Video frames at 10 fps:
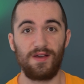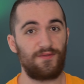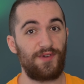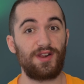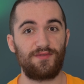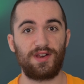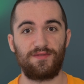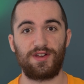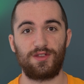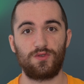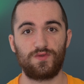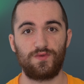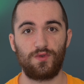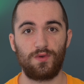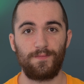very
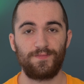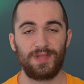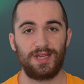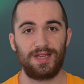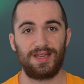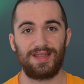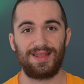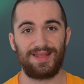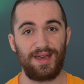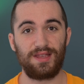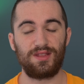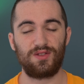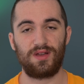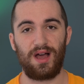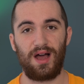useful, then
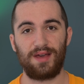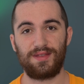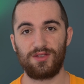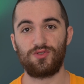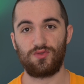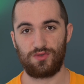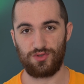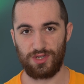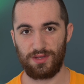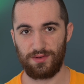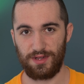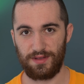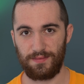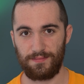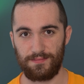I think you could consider it.
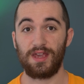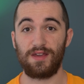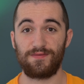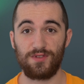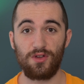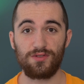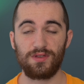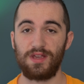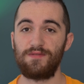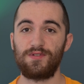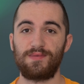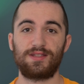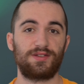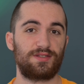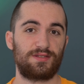If not, if your
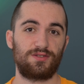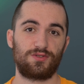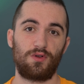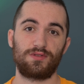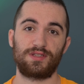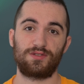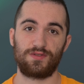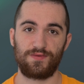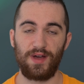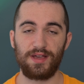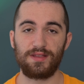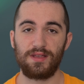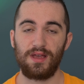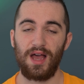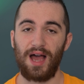battery is just holding just fine,
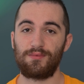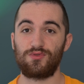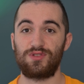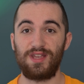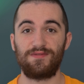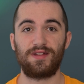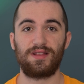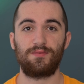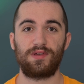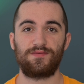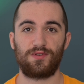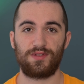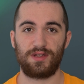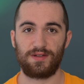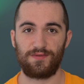I would definitely wait
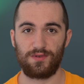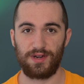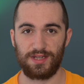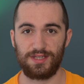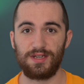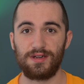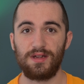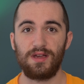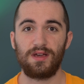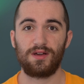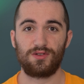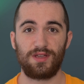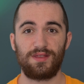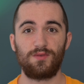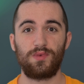for next year, because
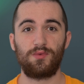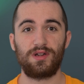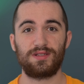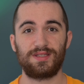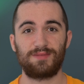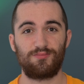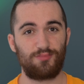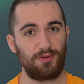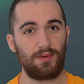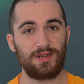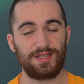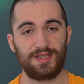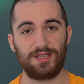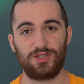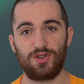I think we will probably
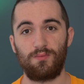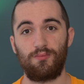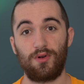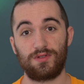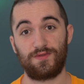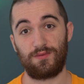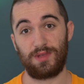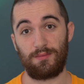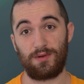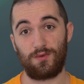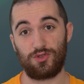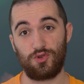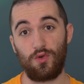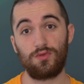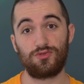see some ports from the Apple Watch
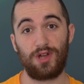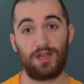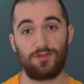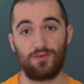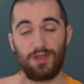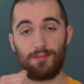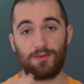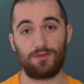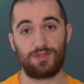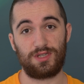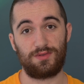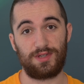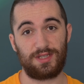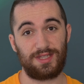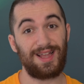Ultra to the Apple Watch
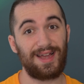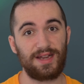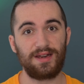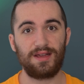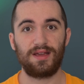Series 9